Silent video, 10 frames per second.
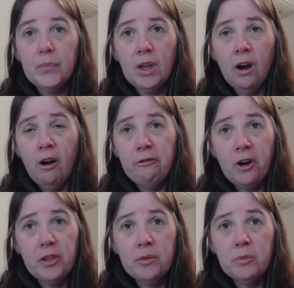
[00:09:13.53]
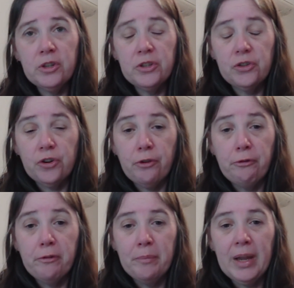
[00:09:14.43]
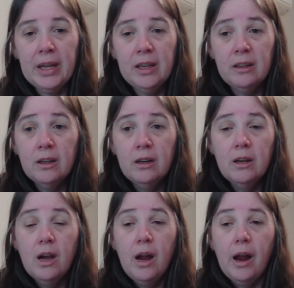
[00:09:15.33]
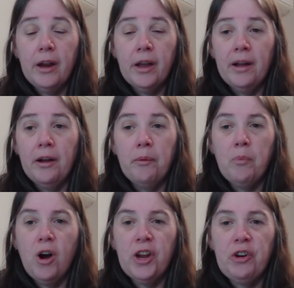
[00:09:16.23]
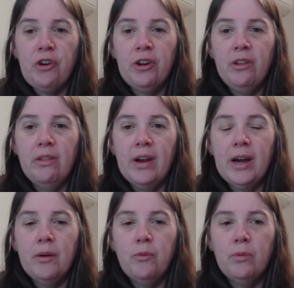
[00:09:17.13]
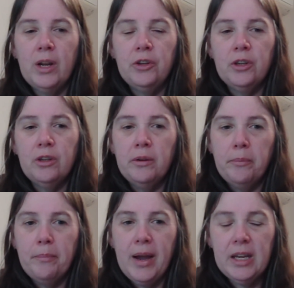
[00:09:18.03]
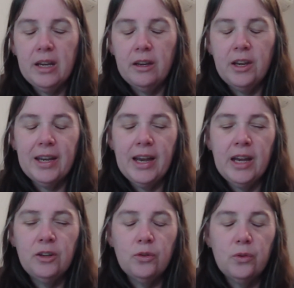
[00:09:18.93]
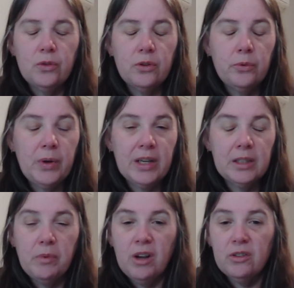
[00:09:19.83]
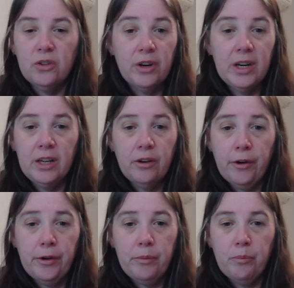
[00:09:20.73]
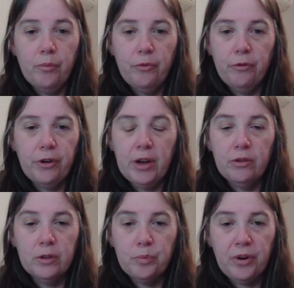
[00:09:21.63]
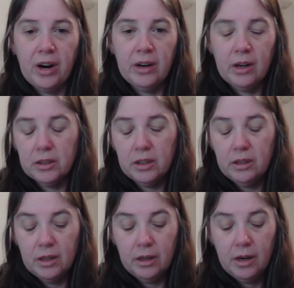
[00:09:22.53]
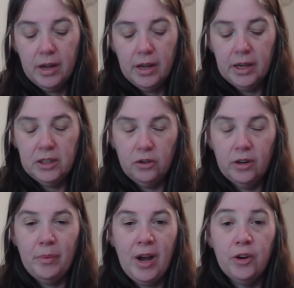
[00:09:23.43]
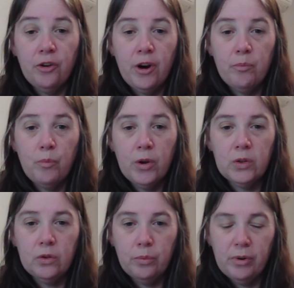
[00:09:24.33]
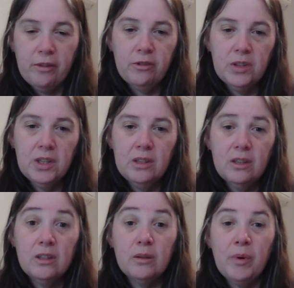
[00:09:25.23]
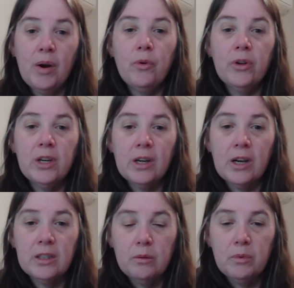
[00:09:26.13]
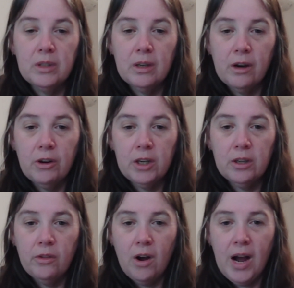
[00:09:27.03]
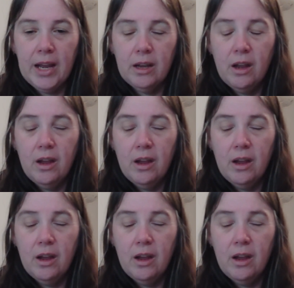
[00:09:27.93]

I find them too strong for me. I know that when you're making your candles or wax melts or any home fragrance product, that it's not about your own personal preferences, it's about what your customers are going to like.